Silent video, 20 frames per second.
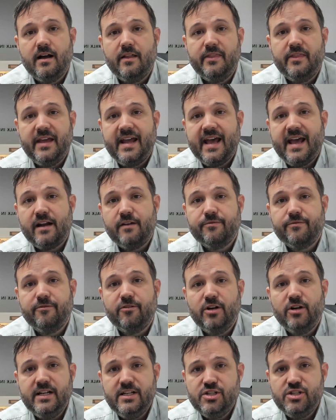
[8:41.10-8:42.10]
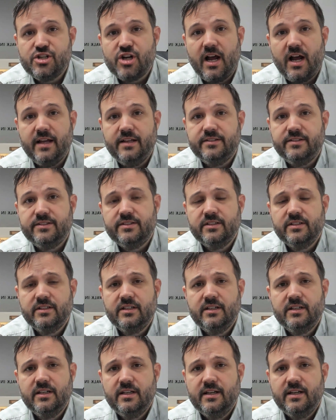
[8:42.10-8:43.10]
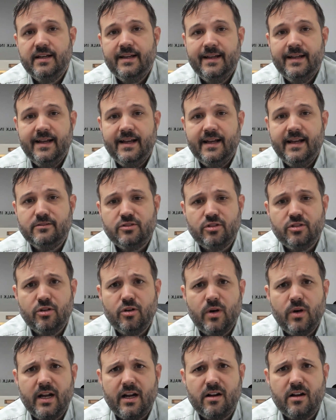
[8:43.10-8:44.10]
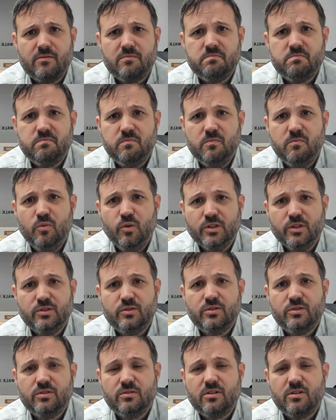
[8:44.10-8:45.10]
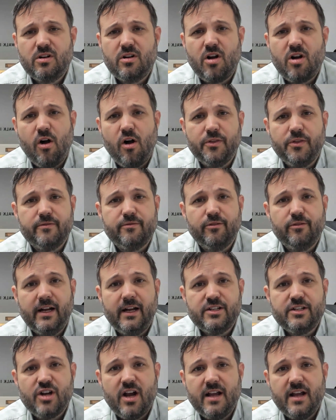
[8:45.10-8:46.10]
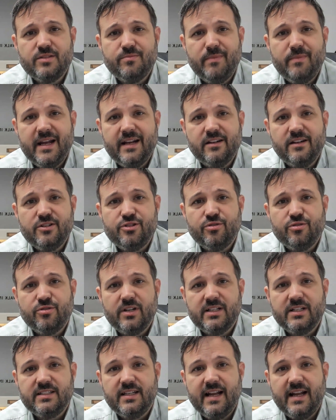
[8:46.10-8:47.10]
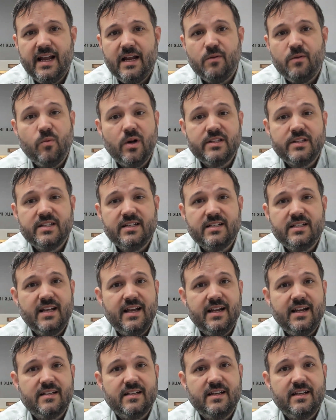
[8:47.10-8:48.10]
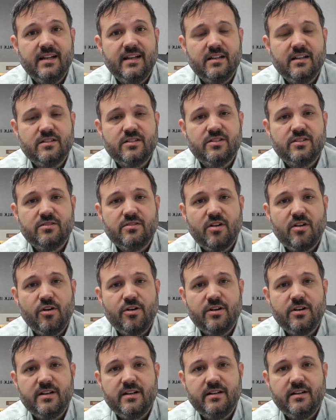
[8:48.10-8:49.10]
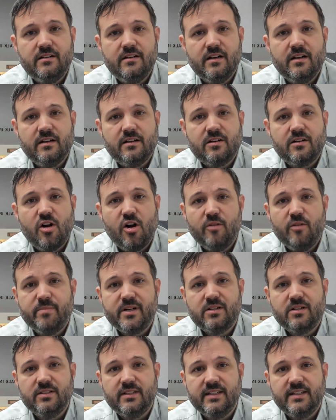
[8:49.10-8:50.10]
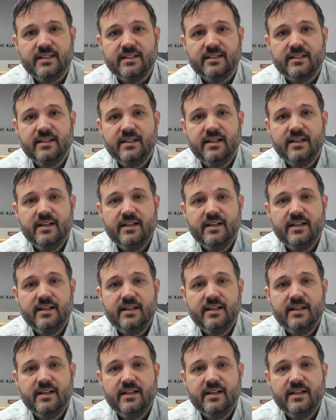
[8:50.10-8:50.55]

They had a franchise, and so I was called the franchise manager, and I said, hey, what's it take to get started in carpet cleaning?